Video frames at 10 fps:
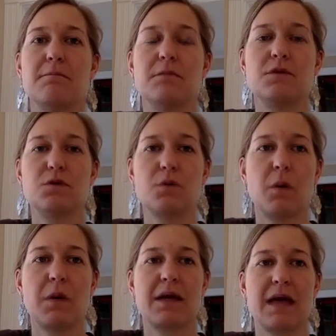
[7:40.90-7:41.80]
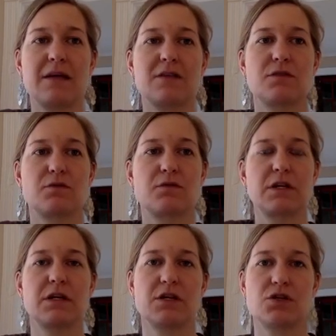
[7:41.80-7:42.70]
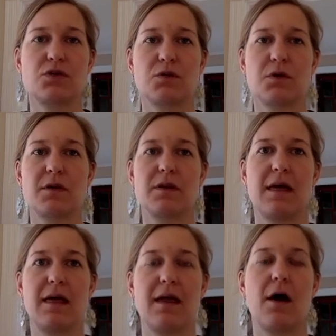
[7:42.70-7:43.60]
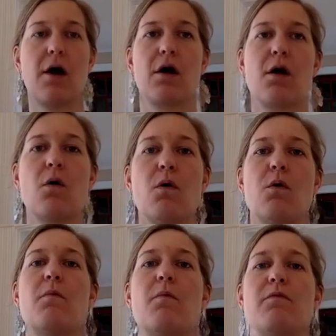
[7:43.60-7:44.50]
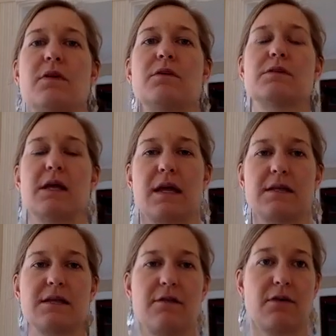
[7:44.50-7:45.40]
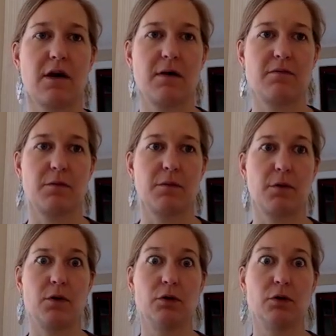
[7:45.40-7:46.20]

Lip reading: do what we can to really ensure that our home feels like a safe and comfortable